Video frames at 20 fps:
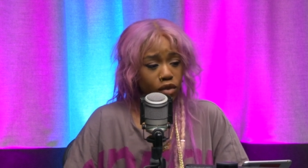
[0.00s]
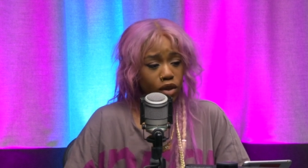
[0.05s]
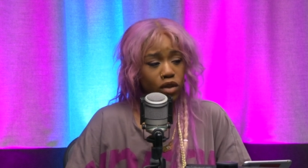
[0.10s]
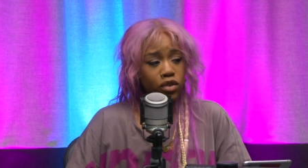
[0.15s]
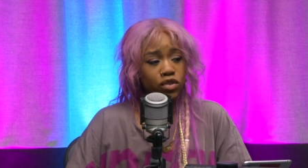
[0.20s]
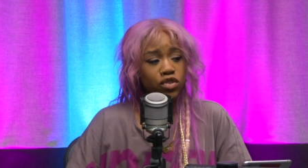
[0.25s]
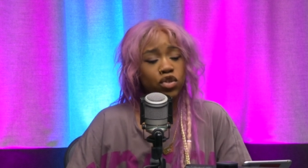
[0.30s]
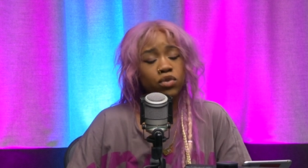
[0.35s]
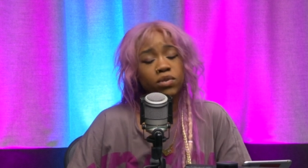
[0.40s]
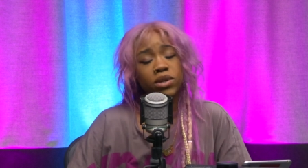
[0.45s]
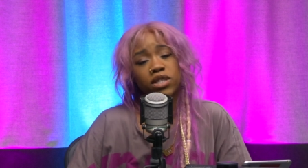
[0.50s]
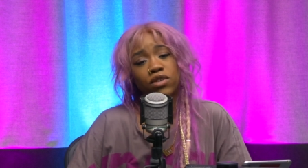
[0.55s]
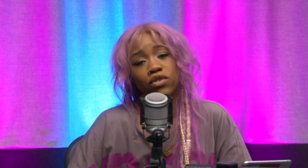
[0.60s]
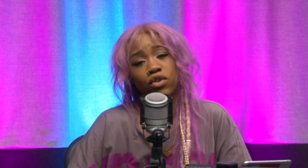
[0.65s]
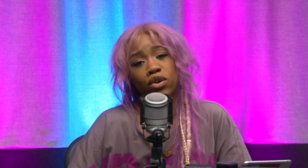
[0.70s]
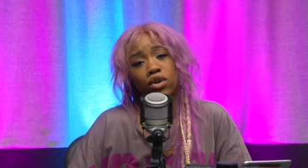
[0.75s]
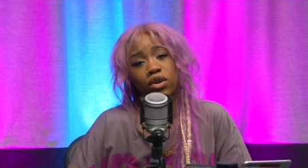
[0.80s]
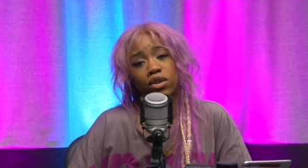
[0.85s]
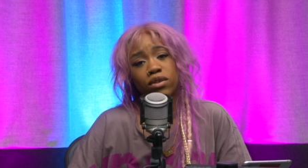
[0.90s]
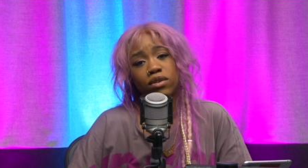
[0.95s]
2 weeks have
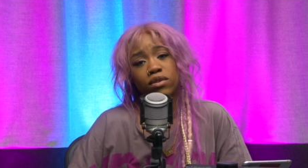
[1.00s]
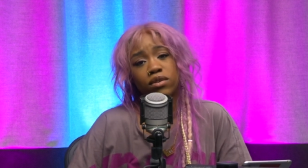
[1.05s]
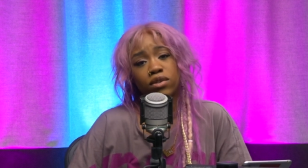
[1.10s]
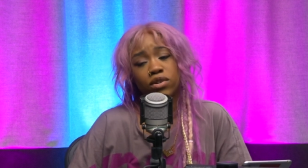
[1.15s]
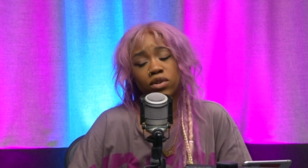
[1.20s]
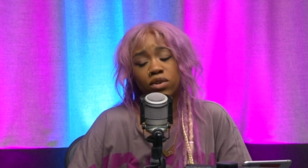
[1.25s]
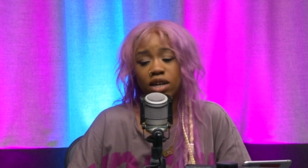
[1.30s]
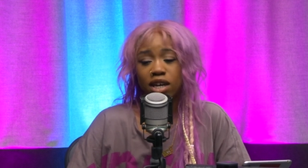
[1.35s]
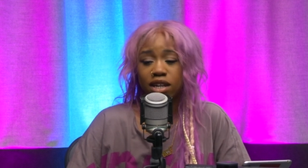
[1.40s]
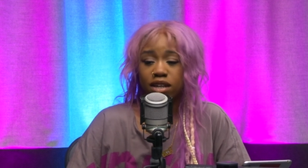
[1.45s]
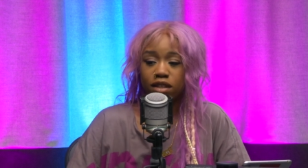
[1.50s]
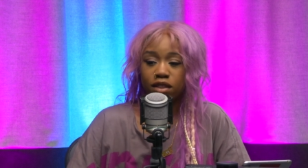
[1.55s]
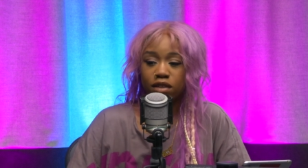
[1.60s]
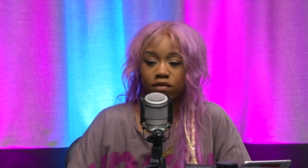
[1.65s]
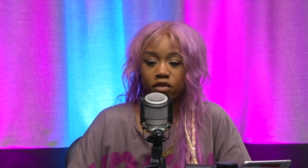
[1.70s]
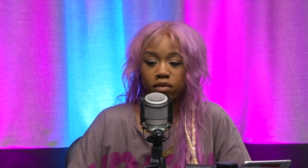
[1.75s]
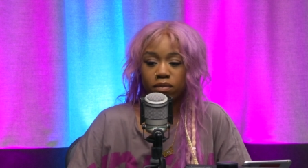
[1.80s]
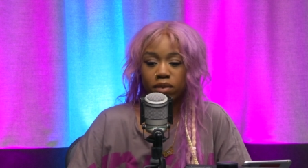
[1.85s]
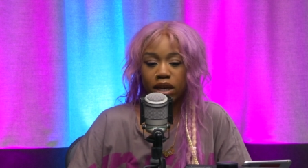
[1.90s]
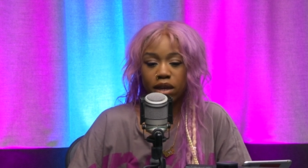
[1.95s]
gone, not heard anything
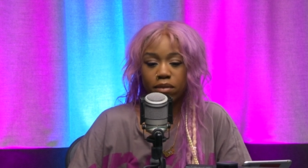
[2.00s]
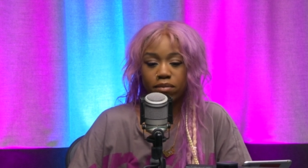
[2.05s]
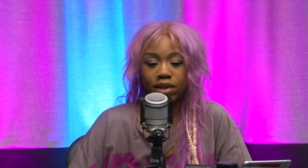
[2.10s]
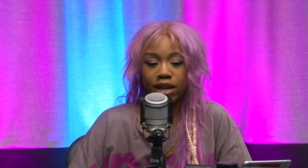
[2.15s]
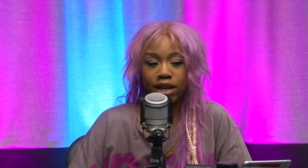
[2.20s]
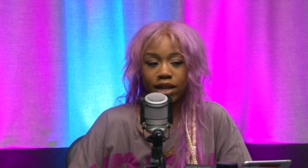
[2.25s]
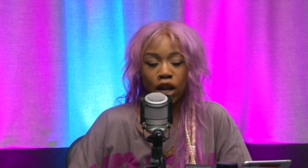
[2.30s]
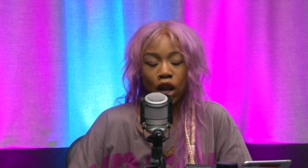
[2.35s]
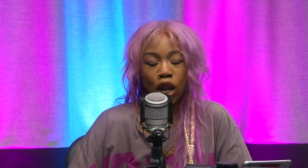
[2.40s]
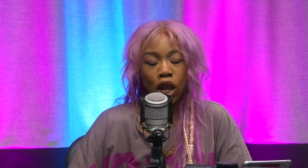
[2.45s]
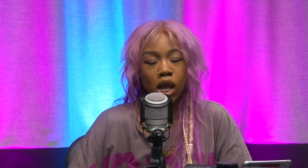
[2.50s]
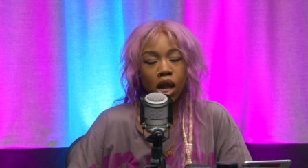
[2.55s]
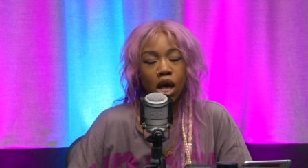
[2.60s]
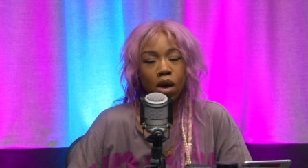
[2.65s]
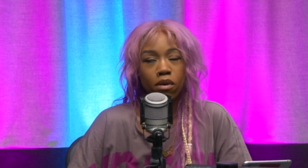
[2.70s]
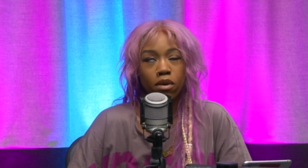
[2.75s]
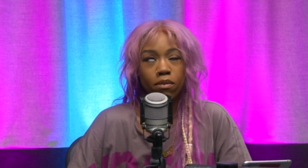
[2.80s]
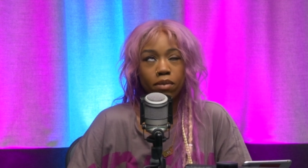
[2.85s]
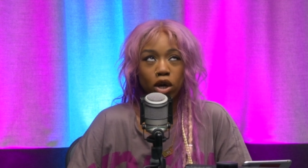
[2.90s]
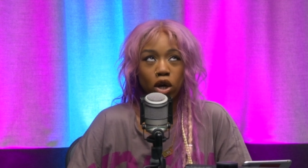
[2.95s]
from him. Then
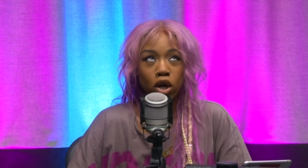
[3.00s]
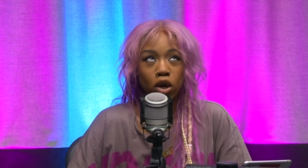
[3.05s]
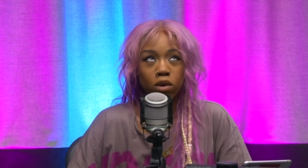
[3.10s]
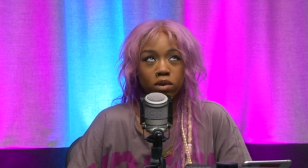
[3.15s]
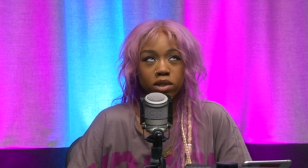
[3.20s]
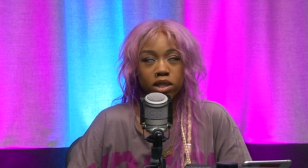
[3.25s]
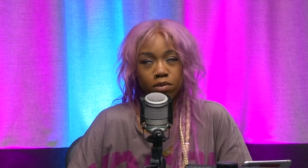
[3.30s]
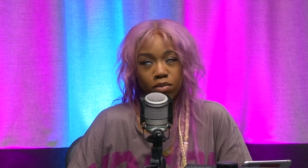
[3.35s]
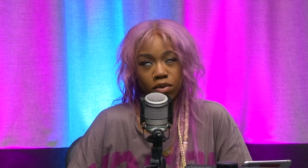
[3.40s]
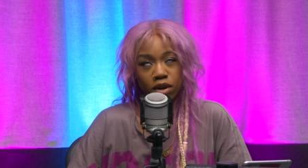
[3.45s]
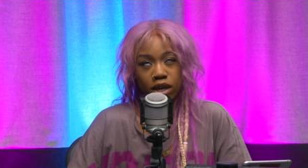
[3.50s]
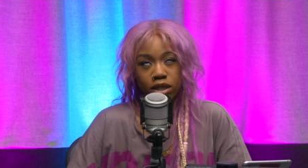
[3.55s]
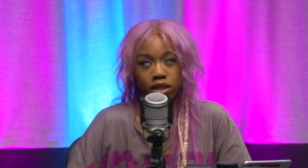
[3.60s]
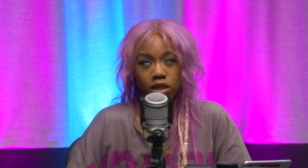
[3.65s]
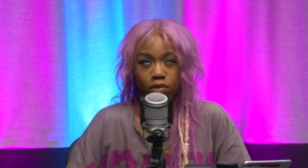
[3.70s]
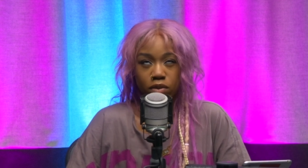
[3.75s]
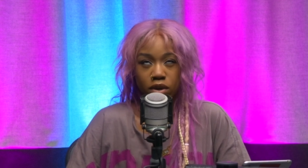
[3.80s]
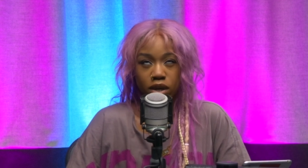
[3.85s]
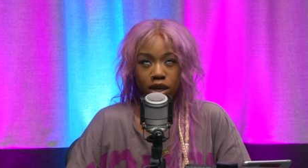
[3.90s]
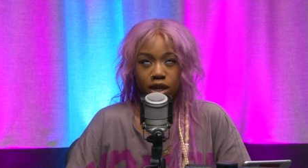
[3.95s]
lo and behold, surprise,
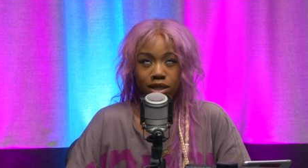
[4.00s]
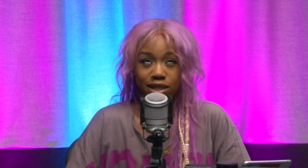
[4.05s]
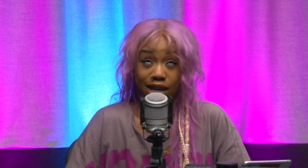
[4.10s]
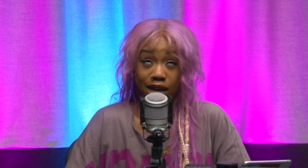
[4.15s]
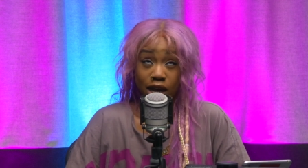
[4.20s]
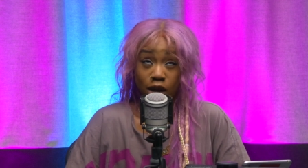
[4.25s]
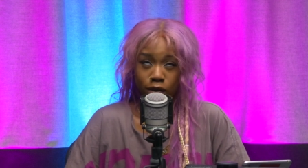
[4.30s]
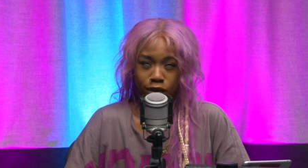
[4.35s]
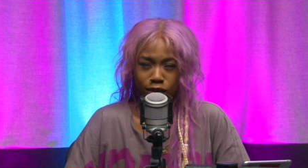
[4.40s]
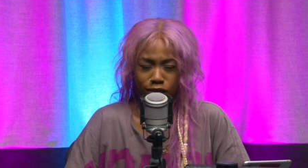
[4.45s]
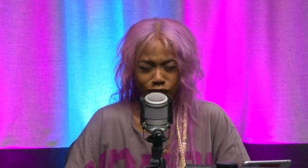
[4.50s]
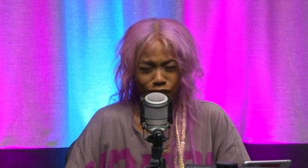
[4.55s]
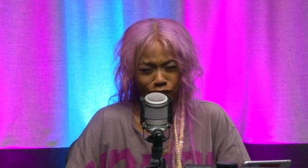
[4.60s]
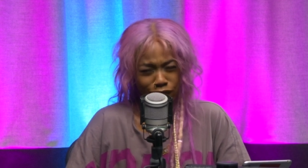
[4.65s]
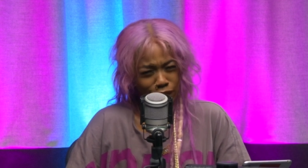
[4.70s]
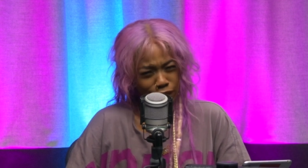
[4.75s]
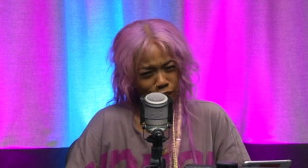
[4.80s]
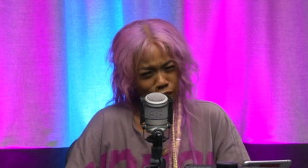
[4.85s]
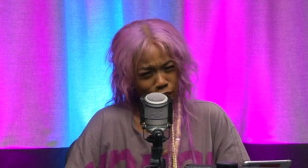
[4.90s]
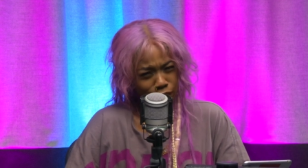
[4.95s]
surprise, how
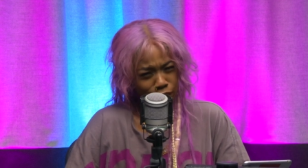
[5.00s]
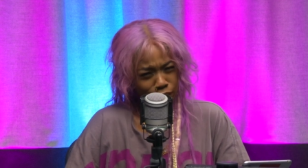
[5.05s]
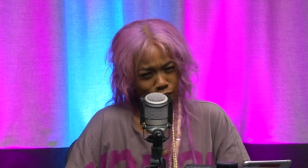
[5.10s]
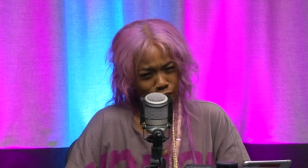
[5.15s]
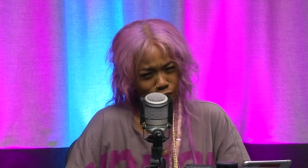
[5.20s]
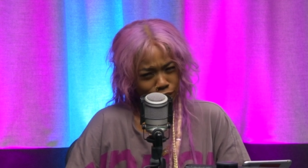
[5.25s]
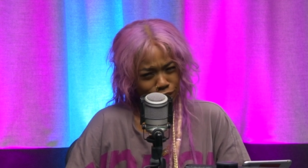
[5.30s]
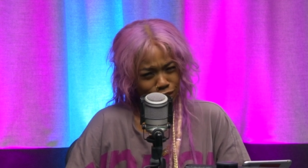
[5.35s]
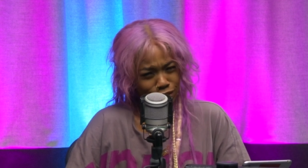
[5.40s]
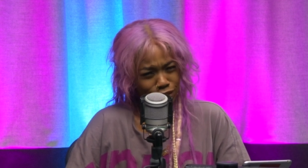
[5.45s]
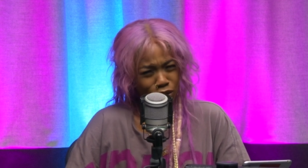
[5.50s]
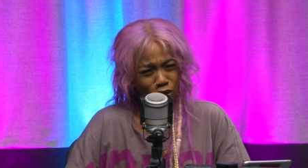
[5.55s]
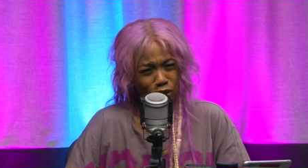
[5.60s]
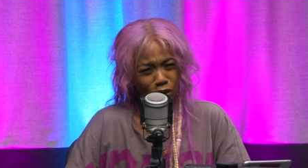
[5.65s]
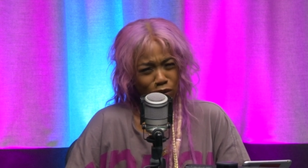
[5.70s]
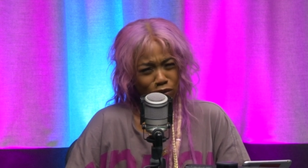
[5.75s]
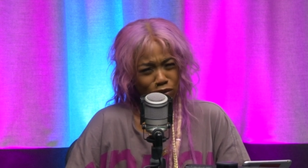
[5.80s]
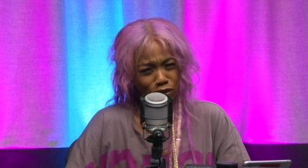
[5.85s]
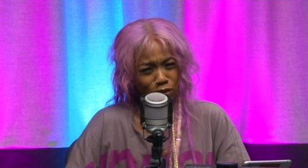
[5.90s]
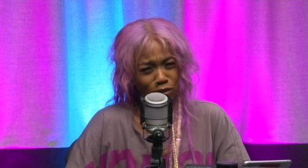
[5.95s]
convenient.
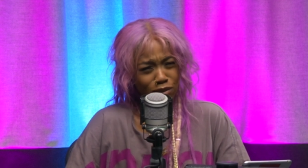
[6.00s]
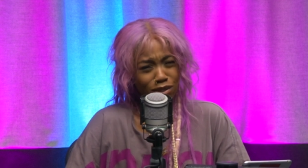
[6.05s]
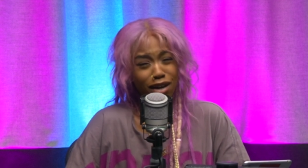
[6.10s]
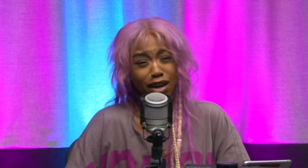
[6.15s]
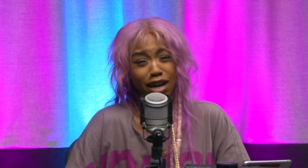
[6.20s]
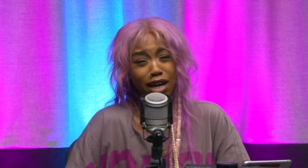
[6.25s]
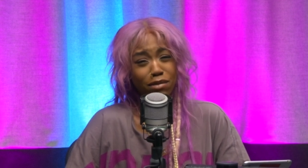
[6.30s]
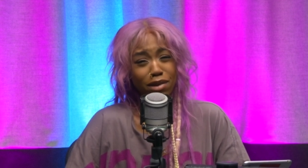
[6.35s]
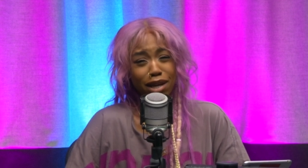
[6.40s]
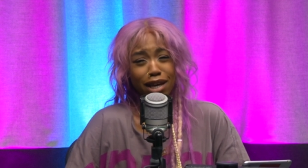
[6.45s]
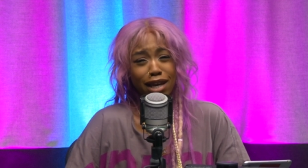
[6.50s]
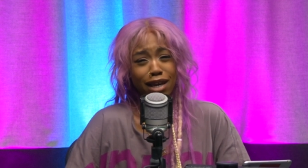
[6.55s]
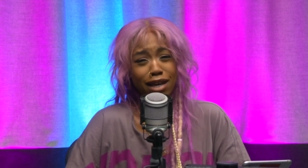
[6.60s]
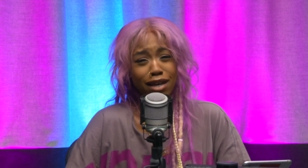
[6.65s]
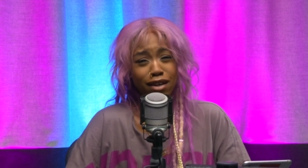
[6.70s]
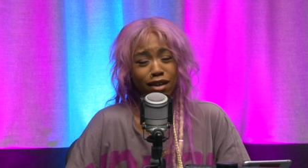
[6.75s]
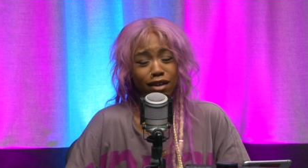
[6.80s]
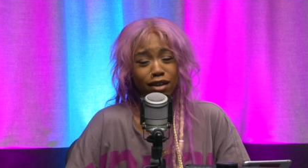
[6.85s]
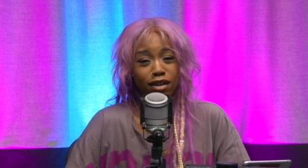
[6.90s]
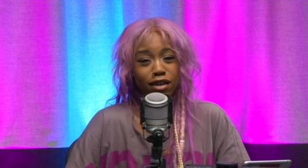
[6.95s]
Oh, so timely.